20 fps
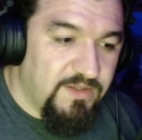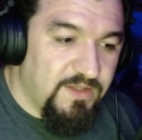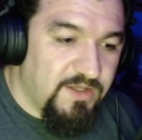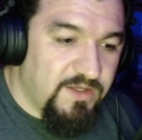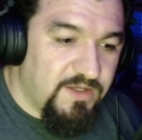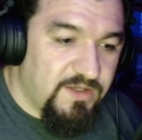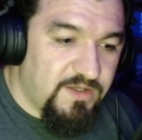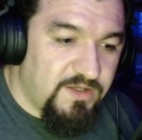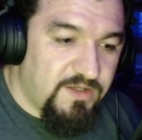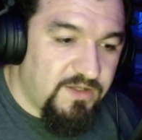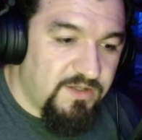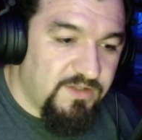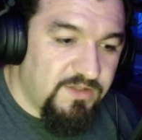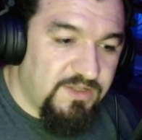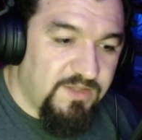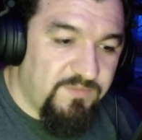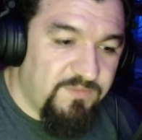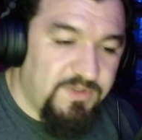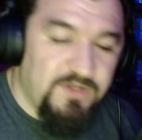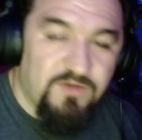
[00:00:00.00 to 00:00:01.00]

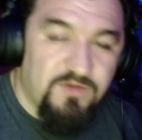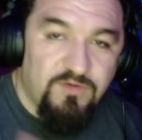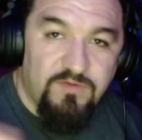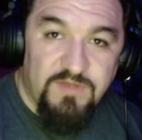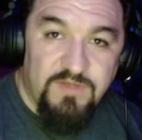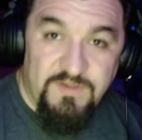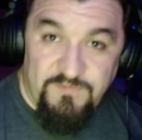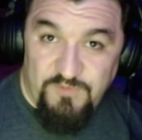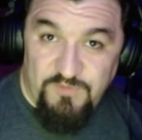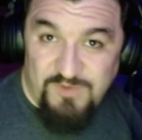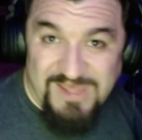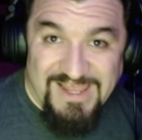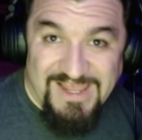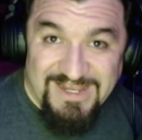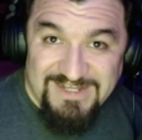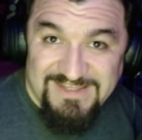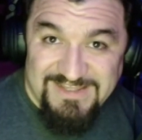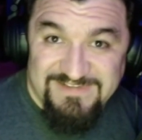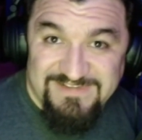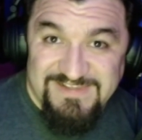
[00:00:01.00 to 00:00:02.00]
Let me know if you
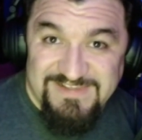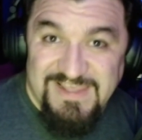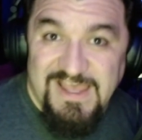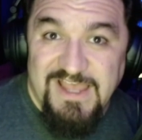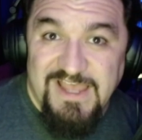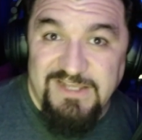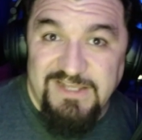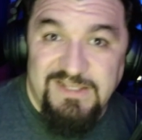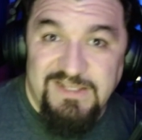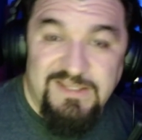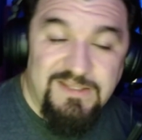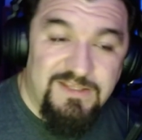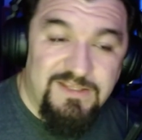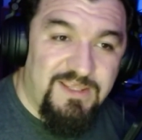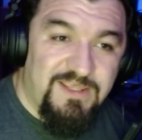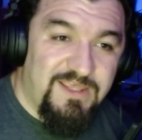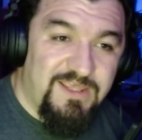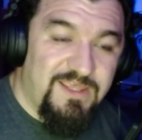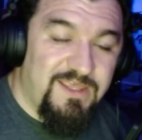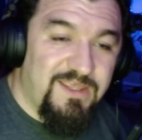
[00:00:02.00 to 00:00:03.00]
had this guide,
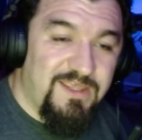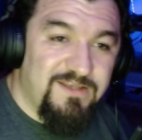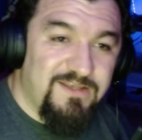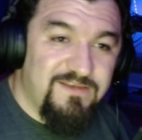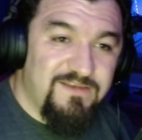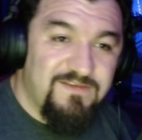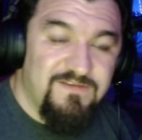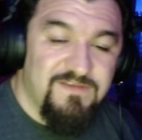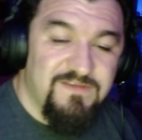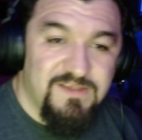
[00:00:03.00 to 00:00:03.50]
and